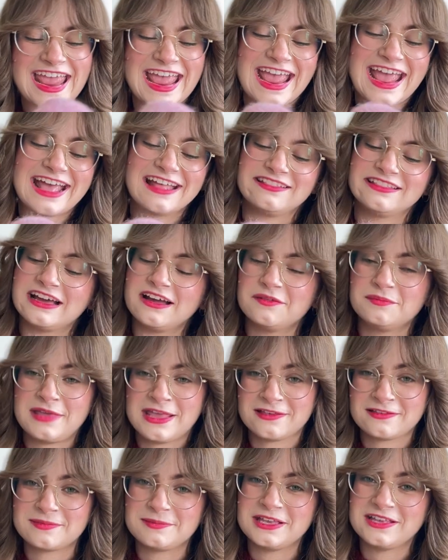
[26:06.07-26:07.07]
and that
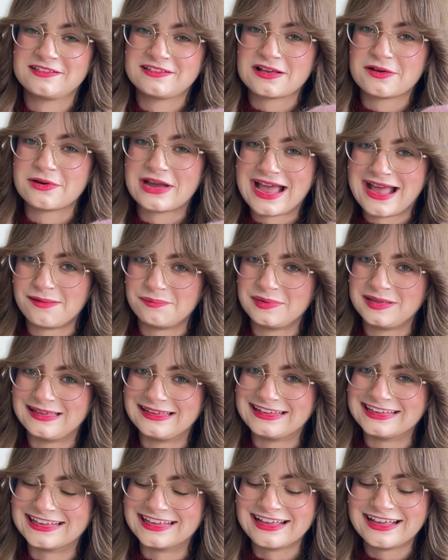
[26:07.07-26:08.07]
makes me so
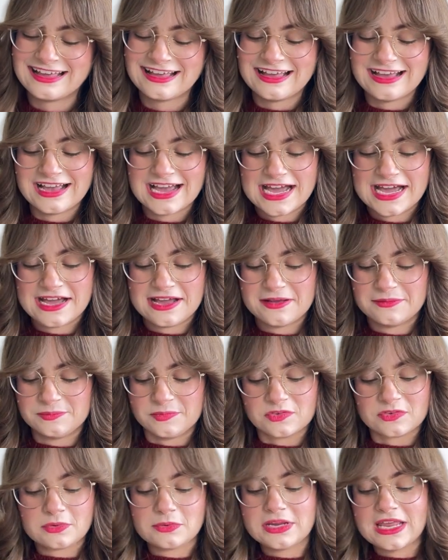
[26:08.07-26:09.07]
happy.
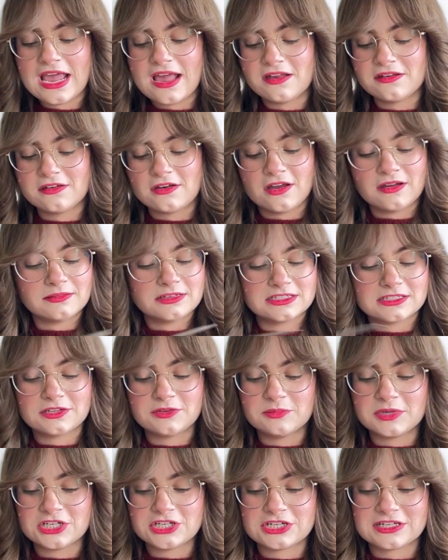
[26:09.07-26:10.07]
So yeah, not too
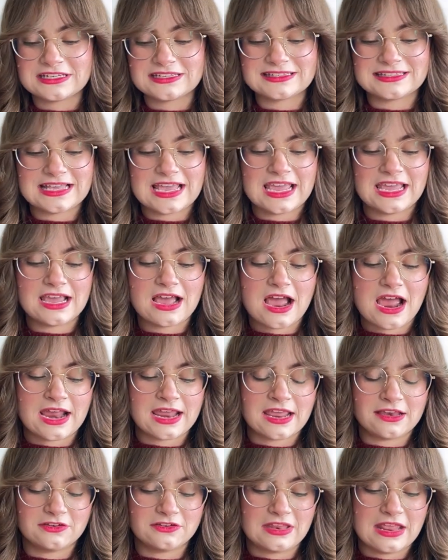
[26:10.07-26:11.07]
much to say.
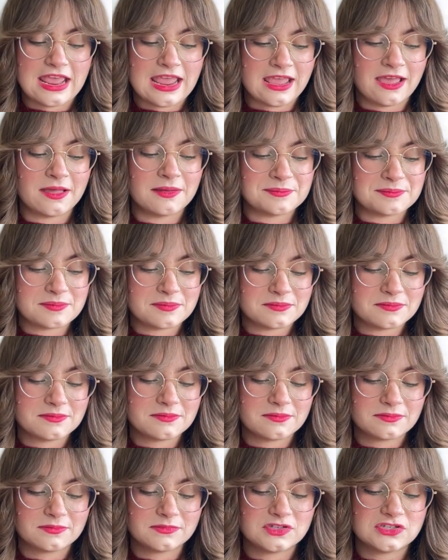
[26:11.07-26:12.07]
I am
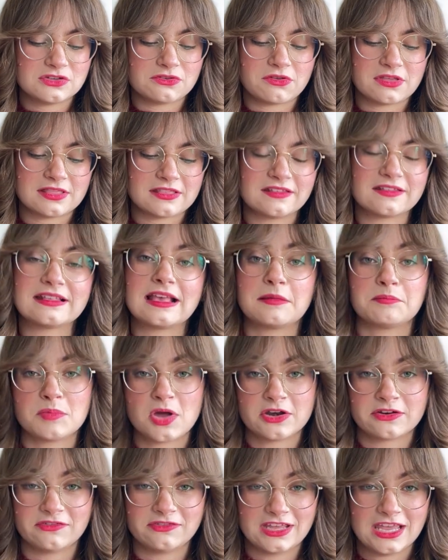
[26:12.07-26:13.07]
doing the same
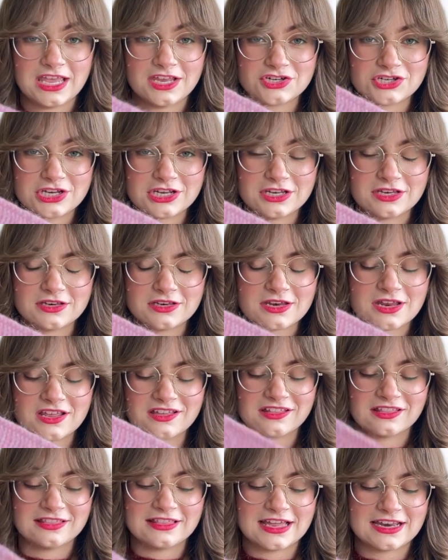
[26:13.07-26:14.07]
modification
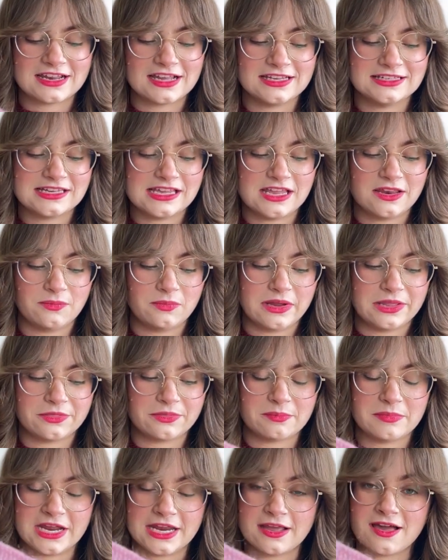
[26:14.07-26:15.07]
that I did with
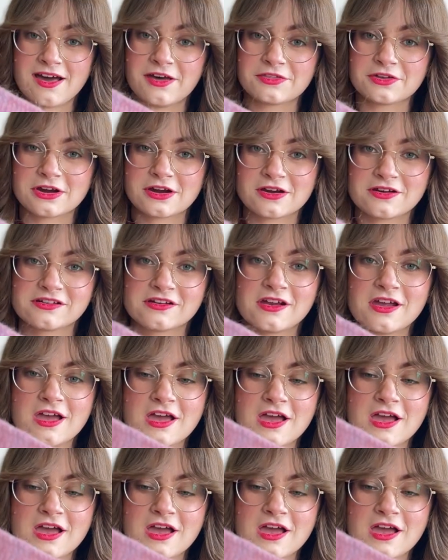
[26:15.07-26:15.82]
my other